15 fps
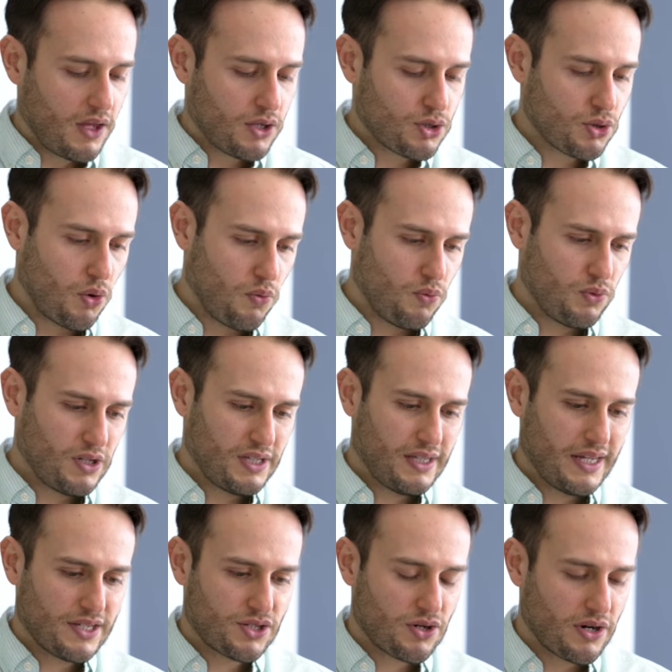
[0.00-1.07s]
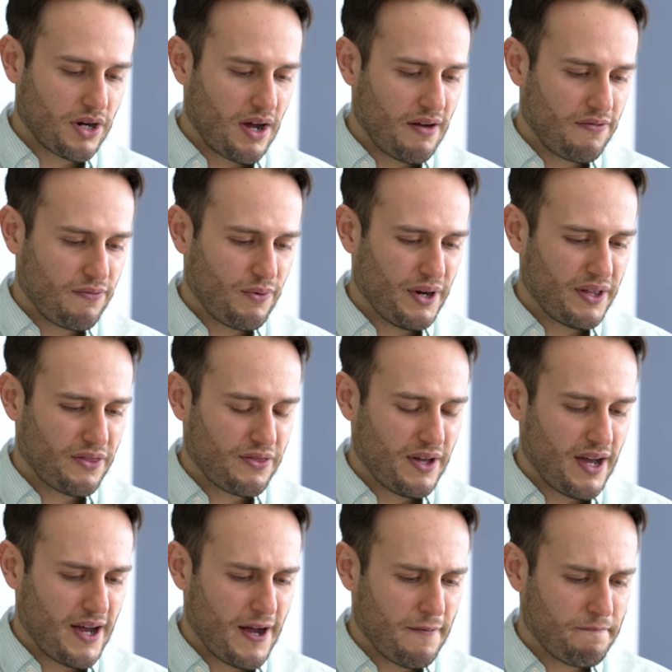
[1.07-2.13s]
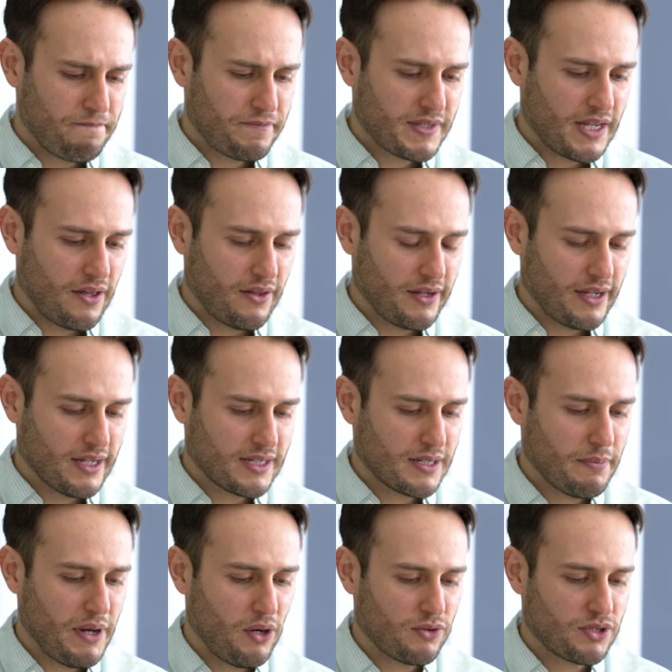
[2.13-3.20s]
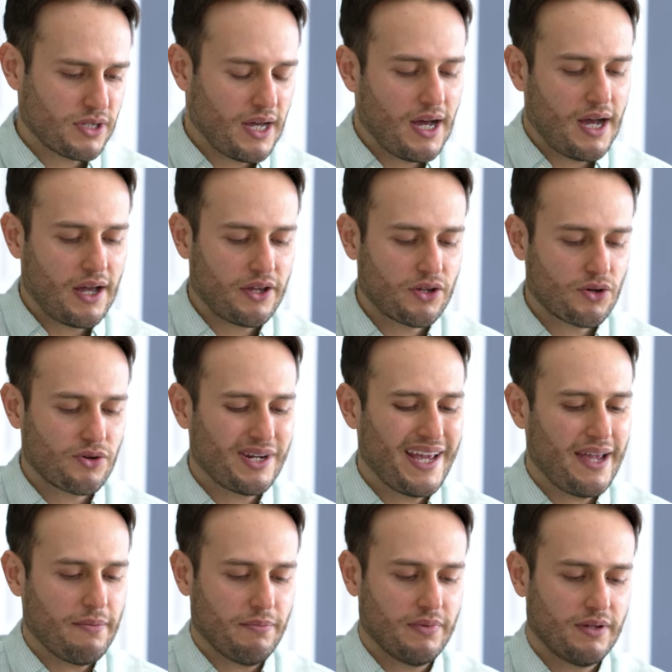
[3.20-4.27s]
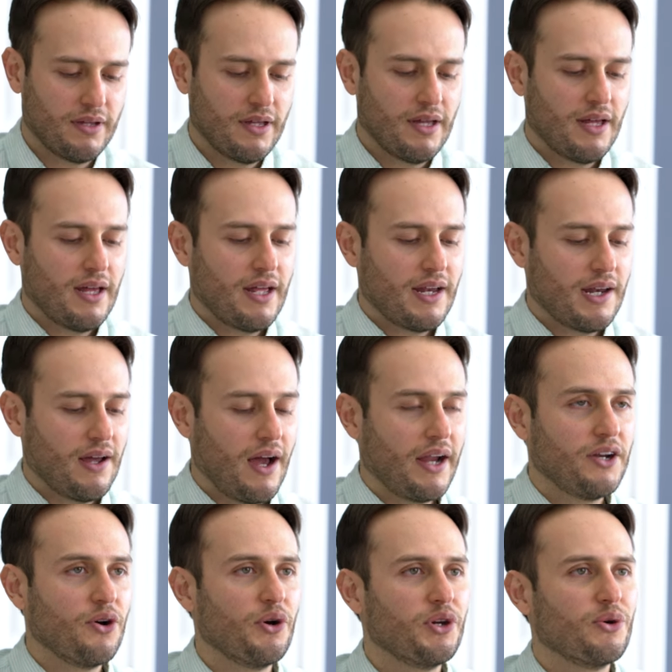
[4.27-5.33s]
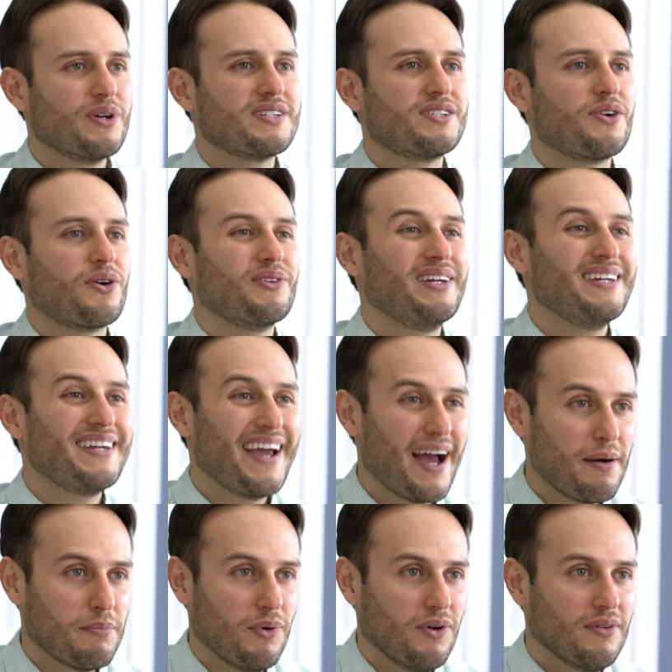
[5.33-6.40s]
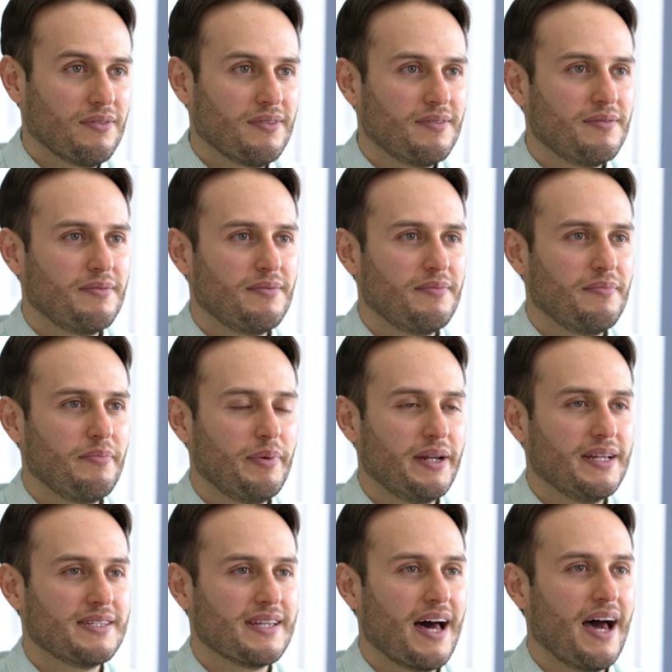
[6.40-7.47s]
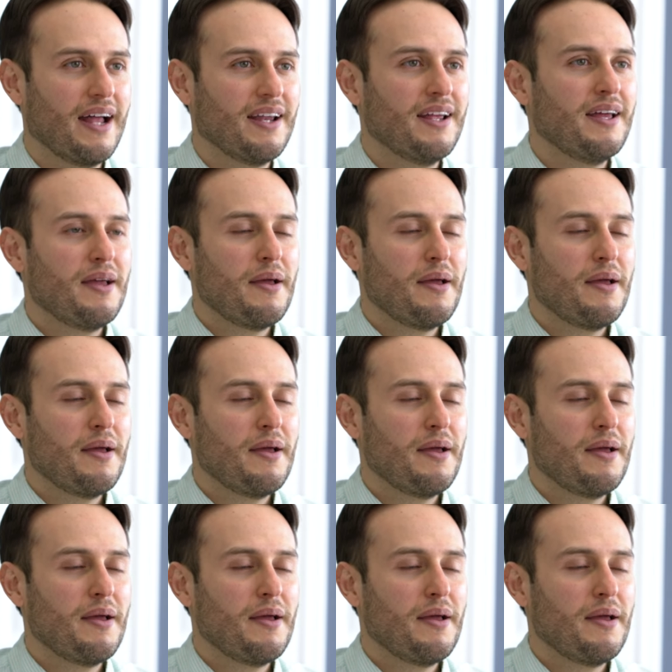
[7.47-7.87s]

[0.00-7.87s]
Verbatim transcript: So let's start off with um, telling us about uh, your name. I know you as Darlene Campbell, but is that